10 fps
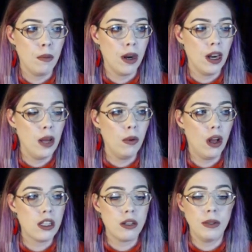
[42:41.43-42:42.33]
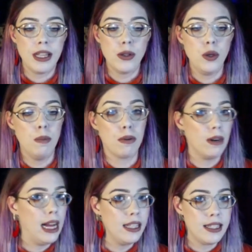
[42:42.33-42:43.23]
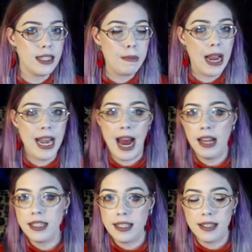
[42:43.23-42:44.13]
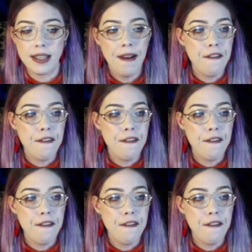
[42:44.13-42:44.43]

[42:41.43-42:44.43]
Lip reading: where it will also lead to paralysis by analysis,